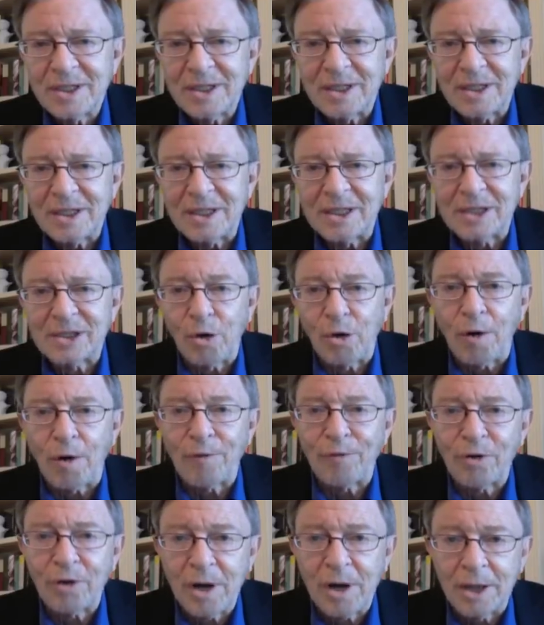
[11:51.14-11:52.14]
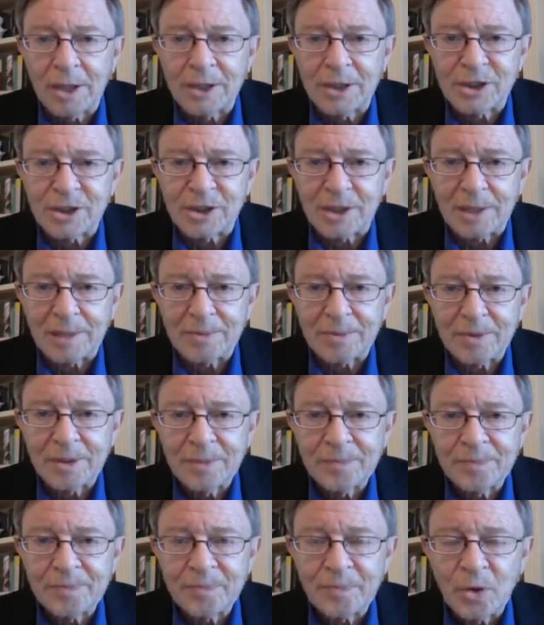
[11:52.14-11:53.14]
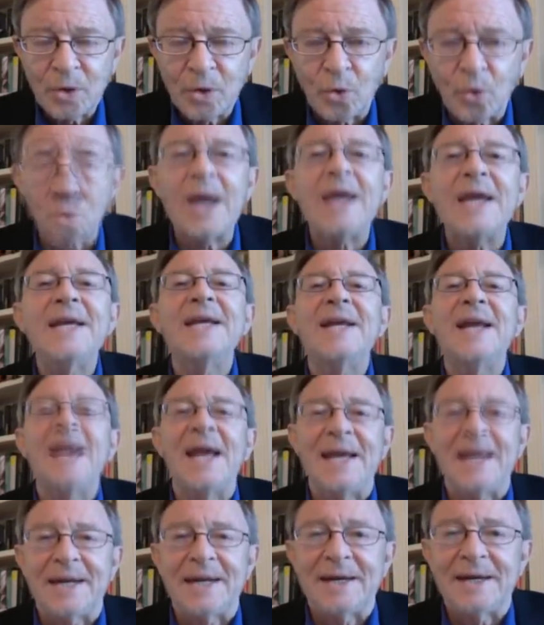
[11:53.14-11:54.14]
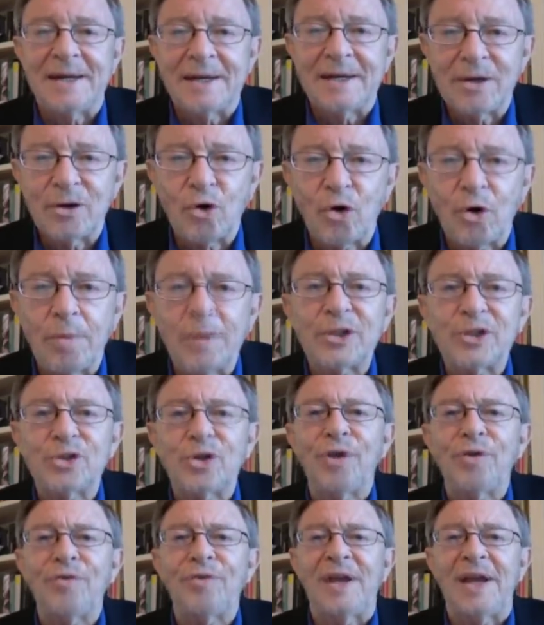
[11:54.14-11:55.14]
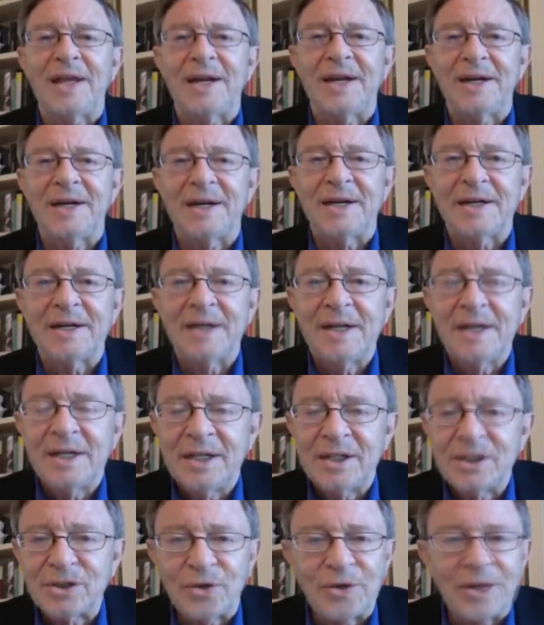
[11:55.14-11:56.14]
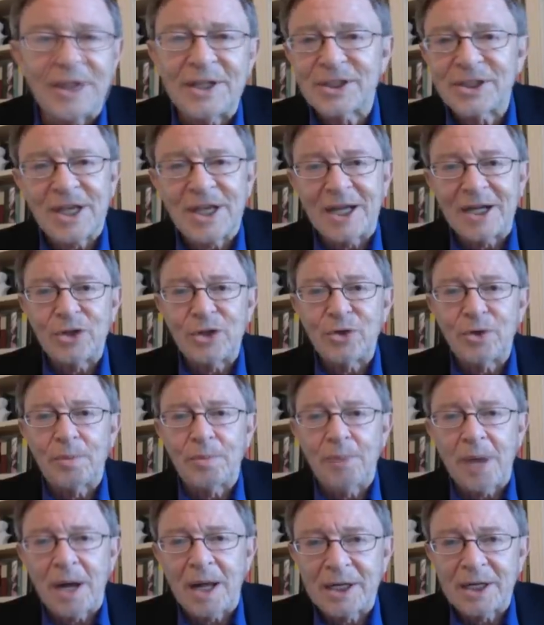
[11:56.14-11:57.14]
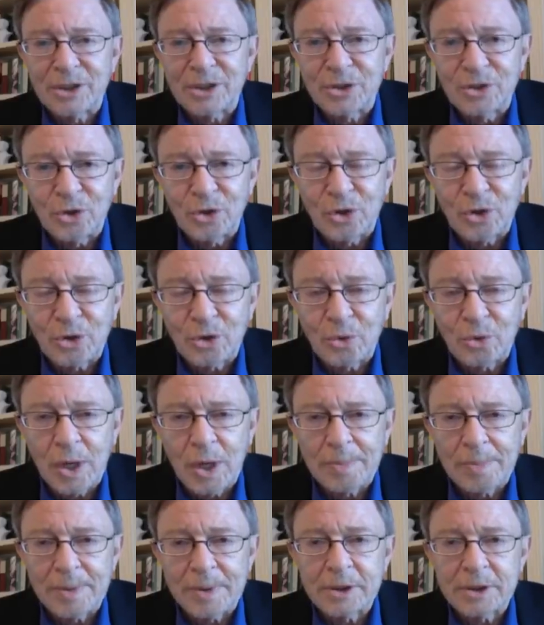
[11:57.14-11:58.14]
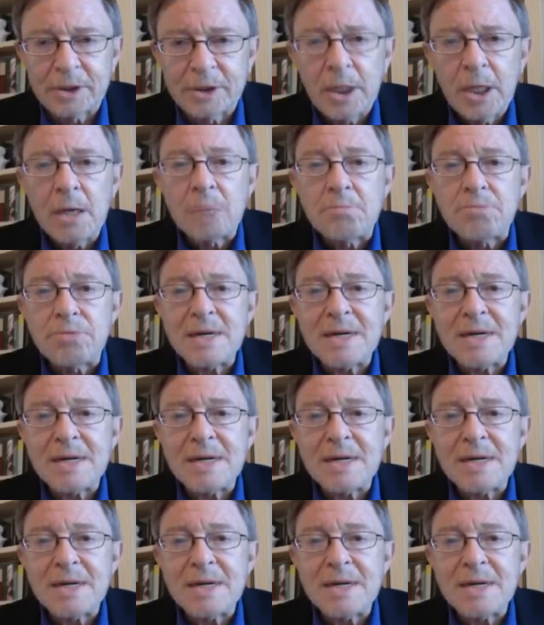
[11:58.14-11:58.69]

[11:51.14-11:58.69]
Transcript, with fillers: is an awful concept. Reagan hated it. Gorbachev hated it. So they decided to abolish nuclear weapons. But